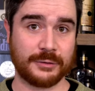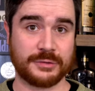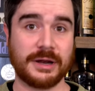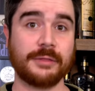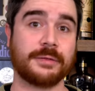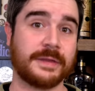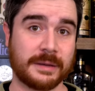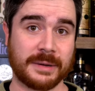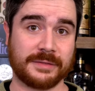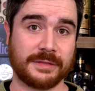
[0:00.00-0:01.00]
there's another thing
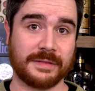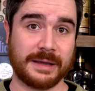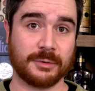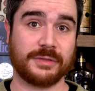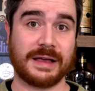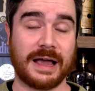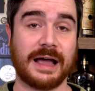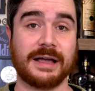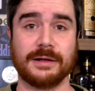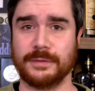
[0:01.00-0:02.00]
about the label that
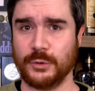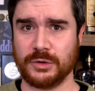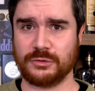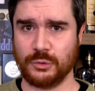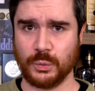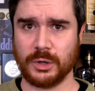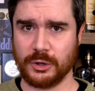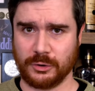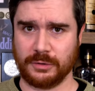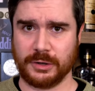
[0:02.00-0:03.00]
I alluded to
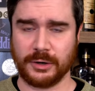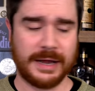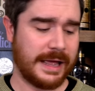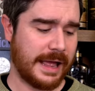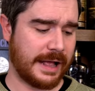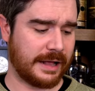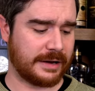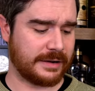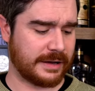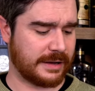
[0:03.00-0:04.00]
earlier,
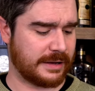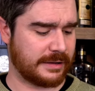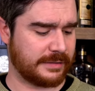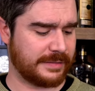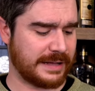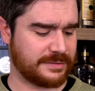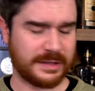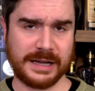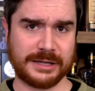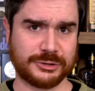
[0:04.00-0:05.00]
and that's
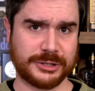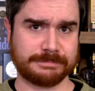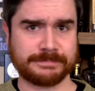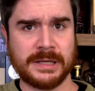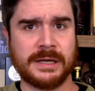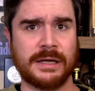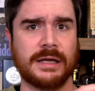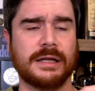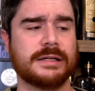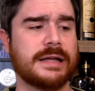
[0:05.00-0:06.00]
the kanji.
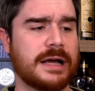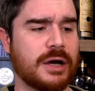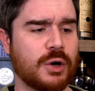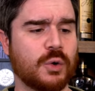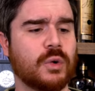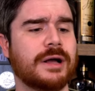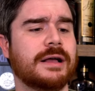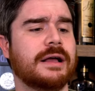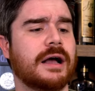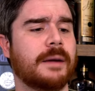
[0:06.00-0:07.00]
Now,
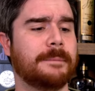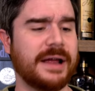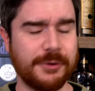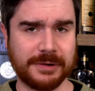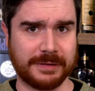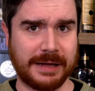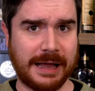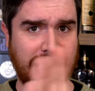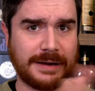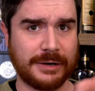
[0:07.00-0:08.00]
apparently,
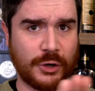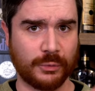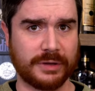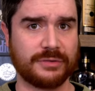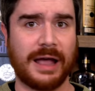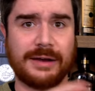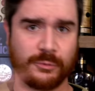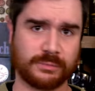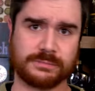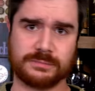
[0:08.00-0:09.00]
and I didn't know this, I
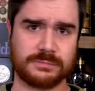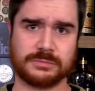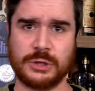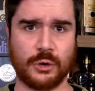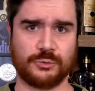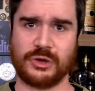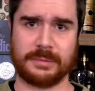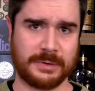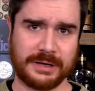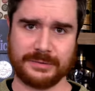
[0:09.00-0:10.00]
don't know
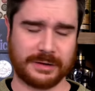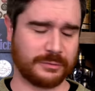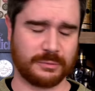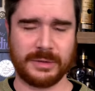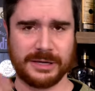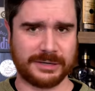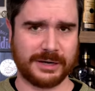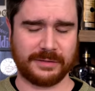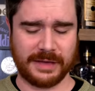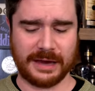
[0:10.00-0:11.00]
Japanese, I don't speak it,
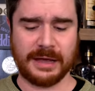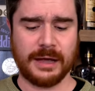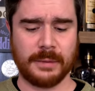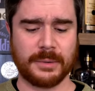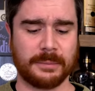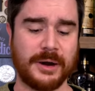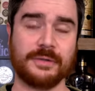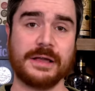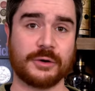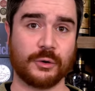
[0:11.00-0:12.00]
none of that, but
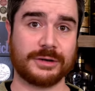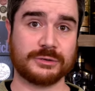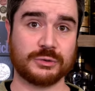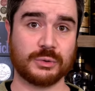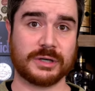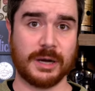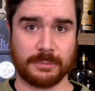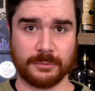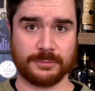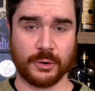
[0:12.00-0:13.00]
apparently, according to a
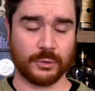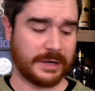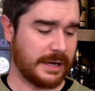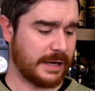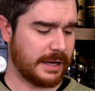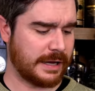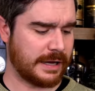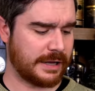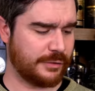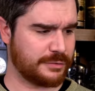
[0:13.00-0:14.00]
couple folk,
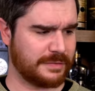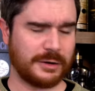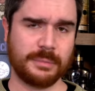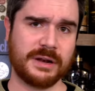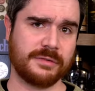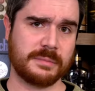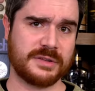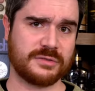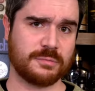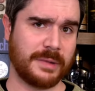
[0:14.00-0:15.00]
there's a little bit of a
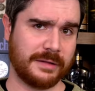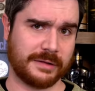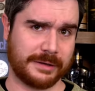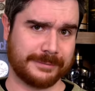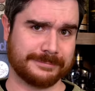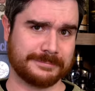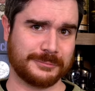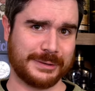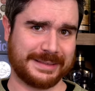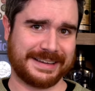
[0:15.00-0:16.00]
misspelling
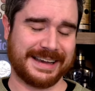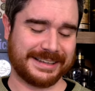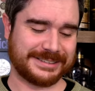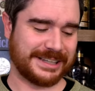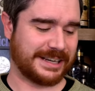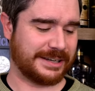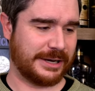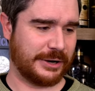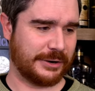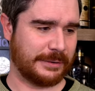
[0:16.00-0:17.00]
with the kanji on
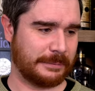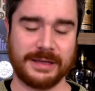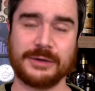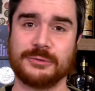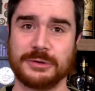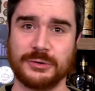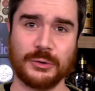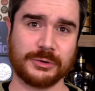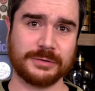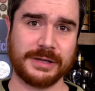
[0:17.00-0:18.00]
here. Thank you to
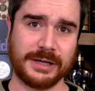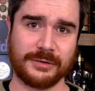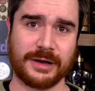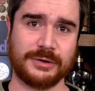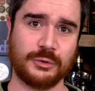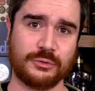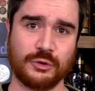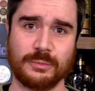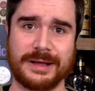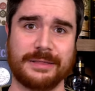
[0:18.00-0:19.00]
Noodle here on
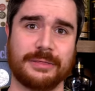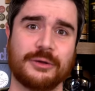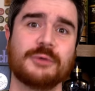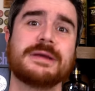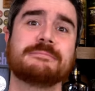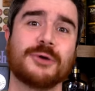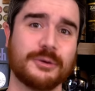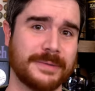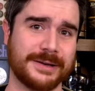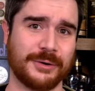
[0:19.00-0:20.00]
YouTube and Thurman
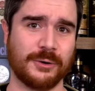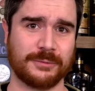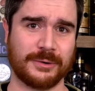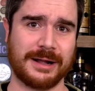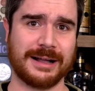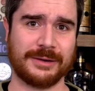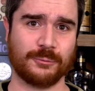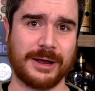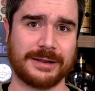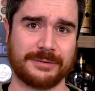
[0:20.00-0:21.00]
Merman over
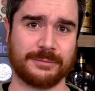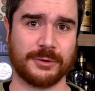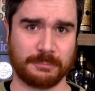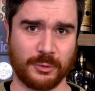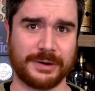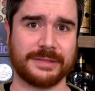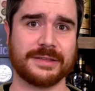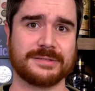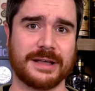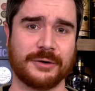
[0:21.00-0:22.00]
on Reddit for pointing
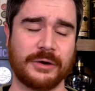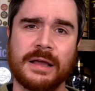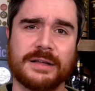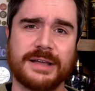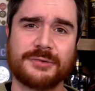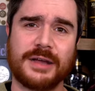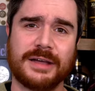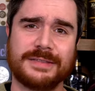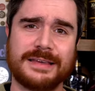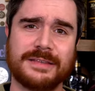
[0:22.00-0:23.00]
this out. It's actually
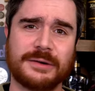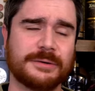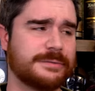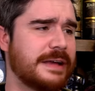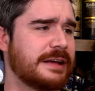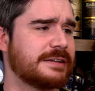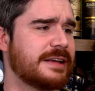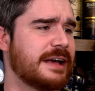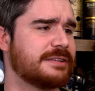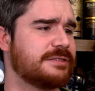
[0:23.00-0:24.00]
on the little fake
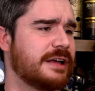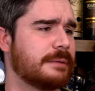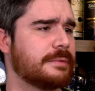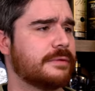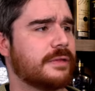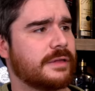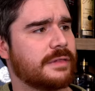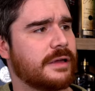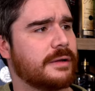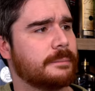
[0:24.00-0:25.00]
tax stamp that
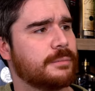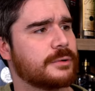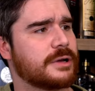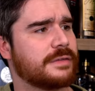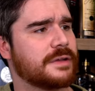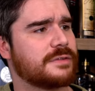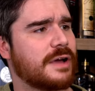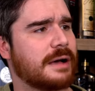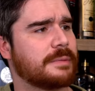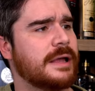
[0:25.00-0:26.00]
they put on the
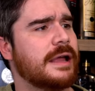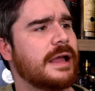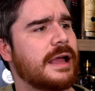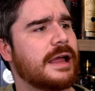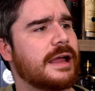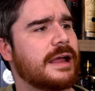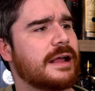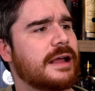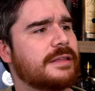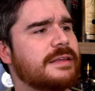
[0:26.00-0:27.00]
top.
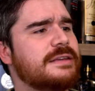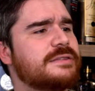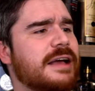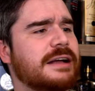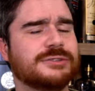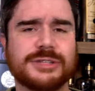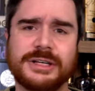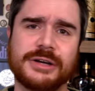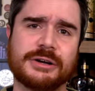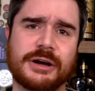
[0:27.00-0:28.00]
These kanji
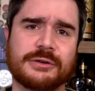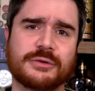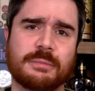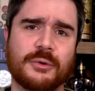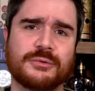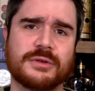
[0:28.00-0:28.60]
here are supposed